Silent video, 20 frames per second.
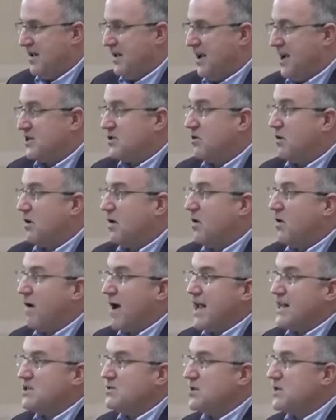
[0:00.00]
And so our
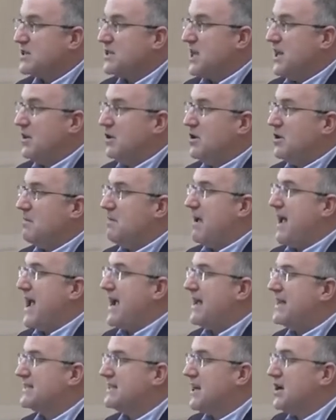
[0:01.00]
graduates can look
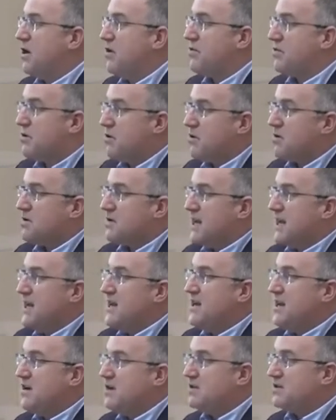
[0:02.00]
back and say, you know,
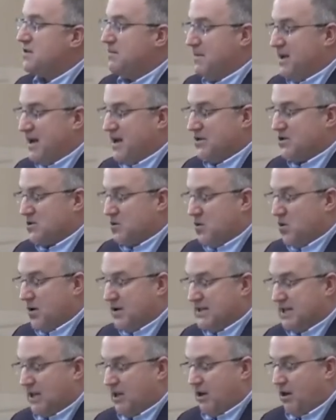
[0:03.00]
13 years of being in school
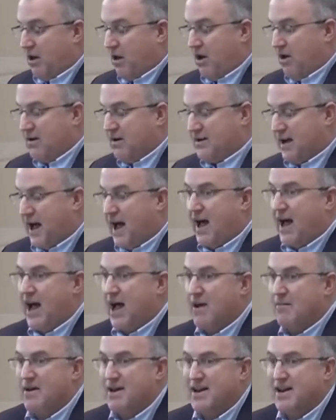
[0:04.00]
is a long time.